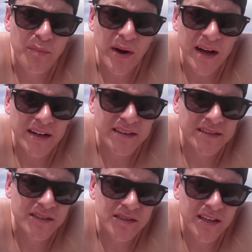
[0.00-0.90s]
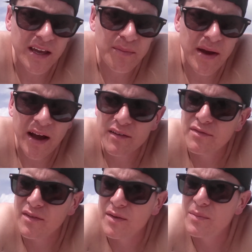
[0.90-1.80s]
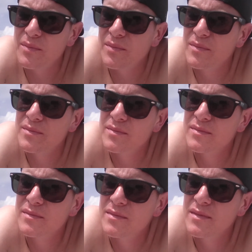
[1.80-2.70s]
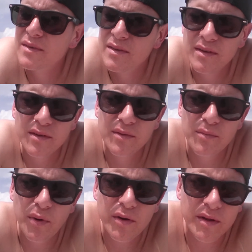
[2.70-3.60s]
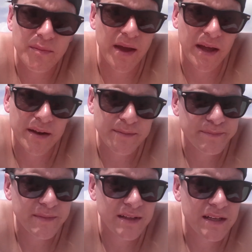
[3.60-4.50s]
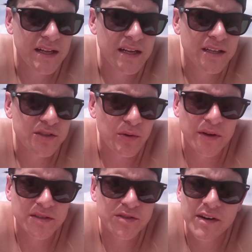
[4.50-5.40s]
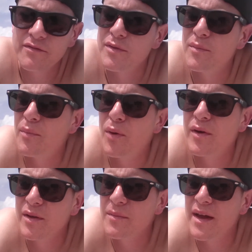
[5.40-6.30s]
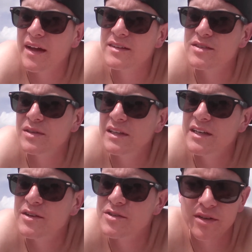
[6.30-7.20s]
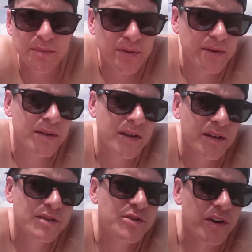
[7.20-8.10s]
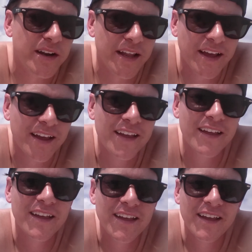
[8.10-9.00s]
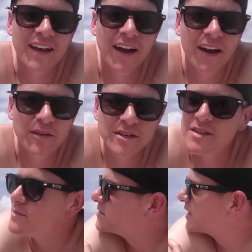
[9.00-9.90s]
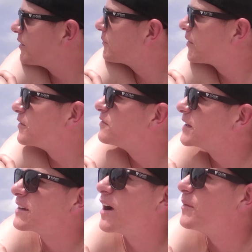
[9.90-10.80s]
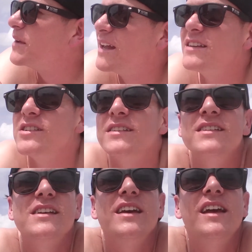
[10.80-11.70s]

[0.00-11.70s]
but just came back from Burning Man. So I went straight from Burning Man to leadership training, which seems like a perfect combination.